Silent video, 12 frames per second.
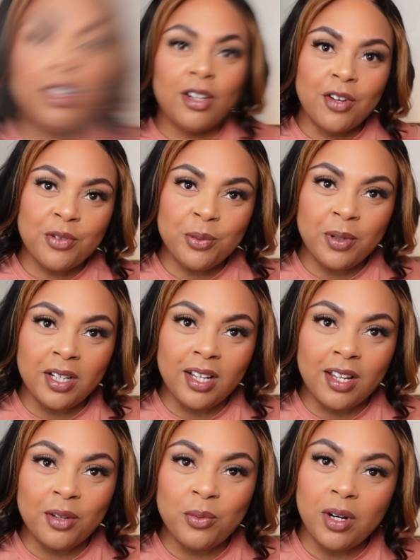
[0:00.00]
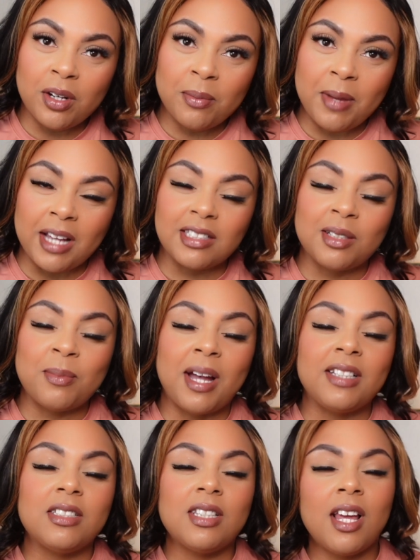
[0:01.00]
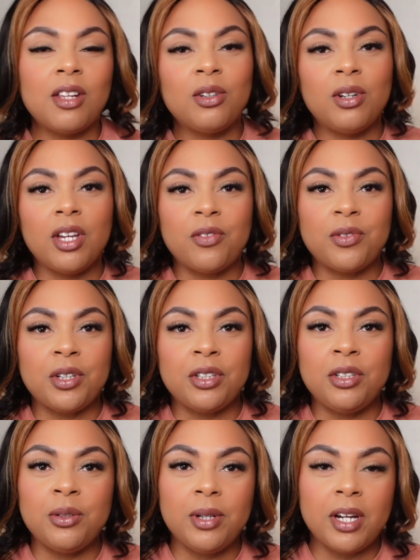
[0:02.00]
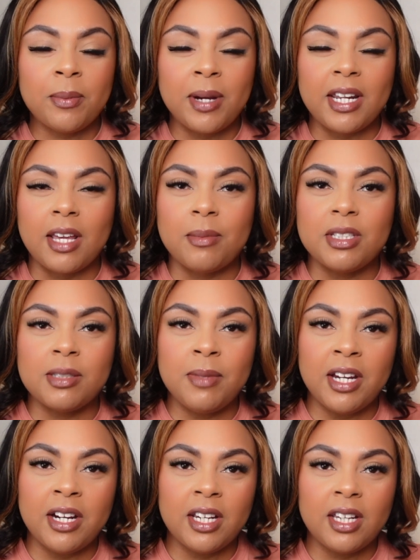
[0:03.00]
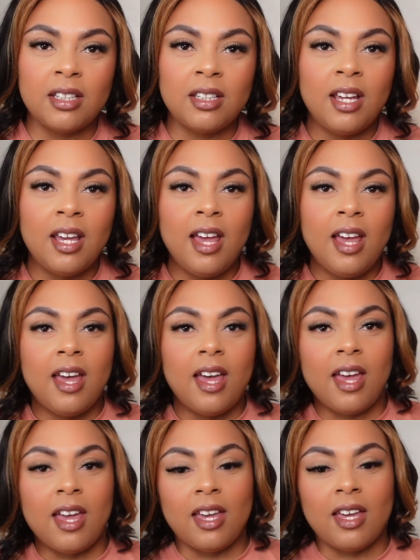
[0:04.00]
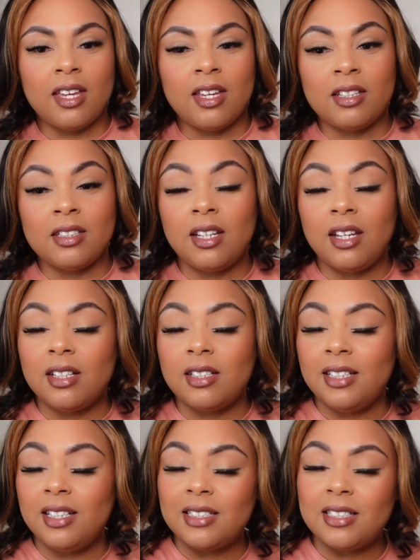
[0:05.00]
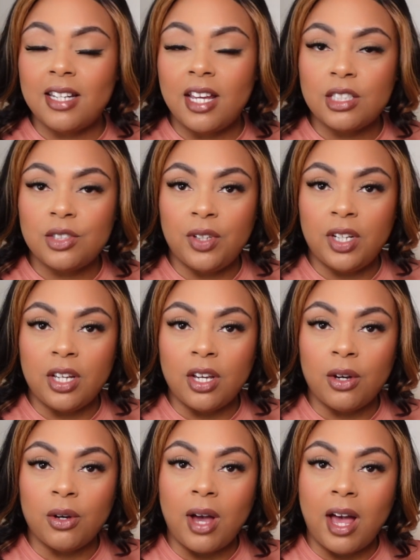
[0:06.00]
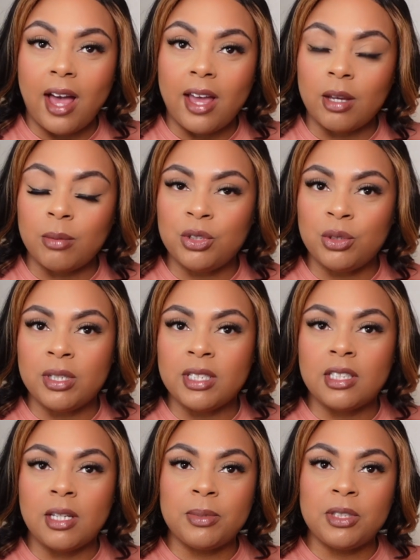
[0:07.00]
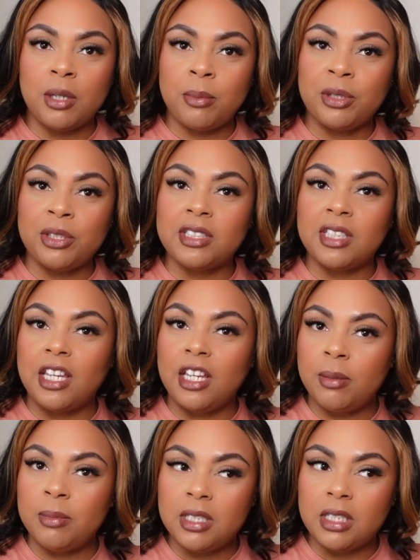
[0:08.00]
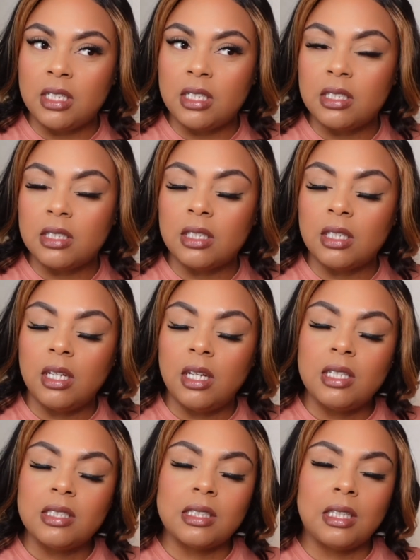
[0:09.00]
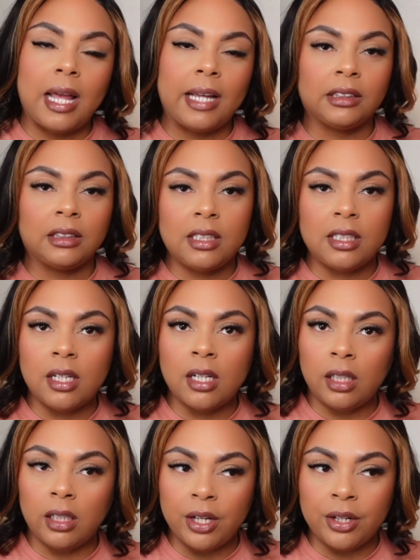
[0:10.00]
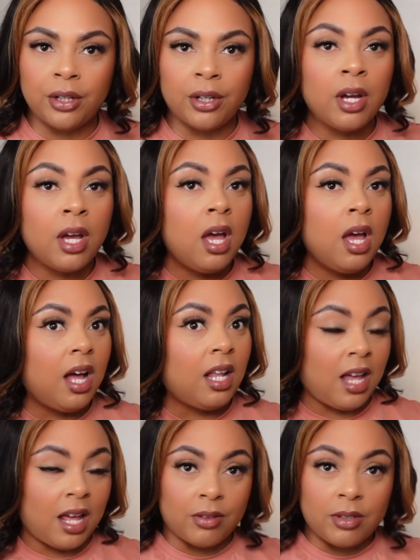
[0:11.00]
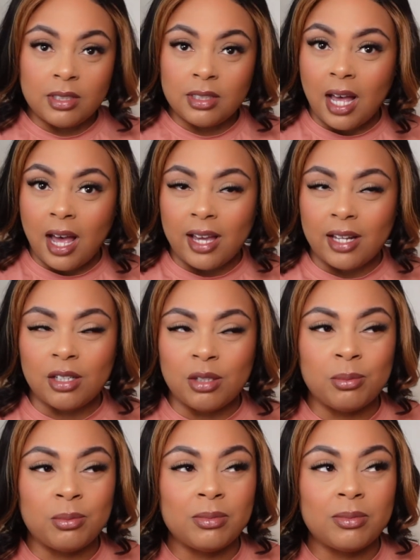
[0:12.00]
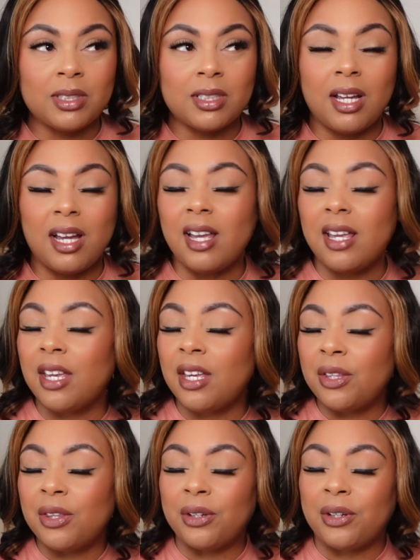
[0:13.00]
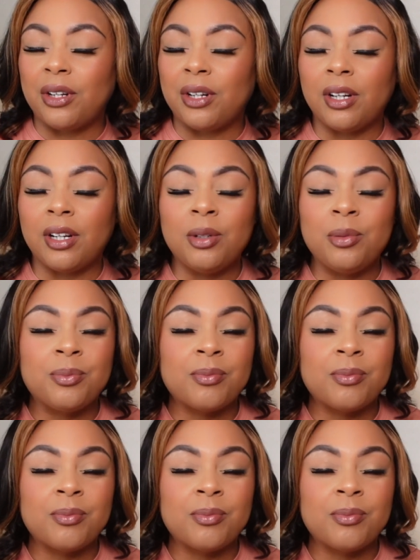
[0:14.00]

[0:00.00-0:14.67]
hello everyone and welcome back to my channel if you're new here my name is Marian, and in today's video I am doing September's empties slash declutter a lot of these items either